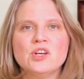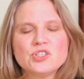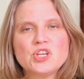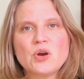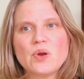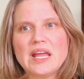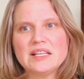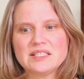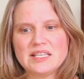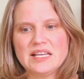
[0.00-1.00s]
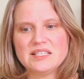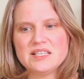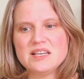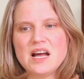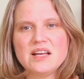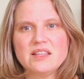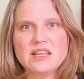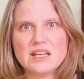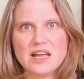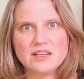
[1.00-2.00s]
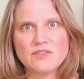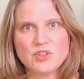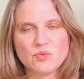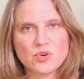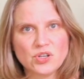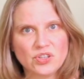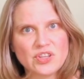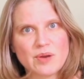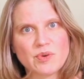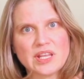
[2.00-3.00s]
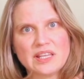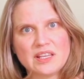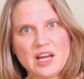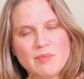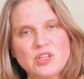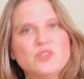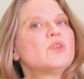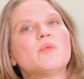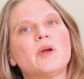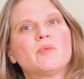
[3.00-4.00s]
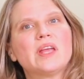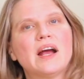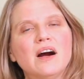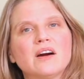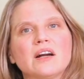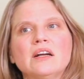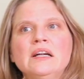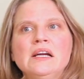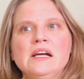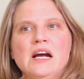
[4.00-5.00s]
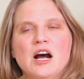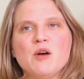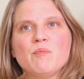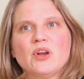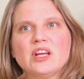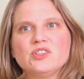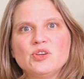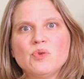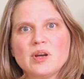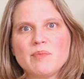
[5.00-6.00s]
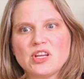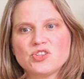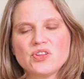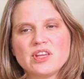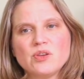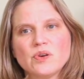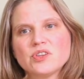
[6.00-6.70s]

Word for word: So it's, it's not the end of the world that we're coming to it when we are. Um, but I do want to make sure that you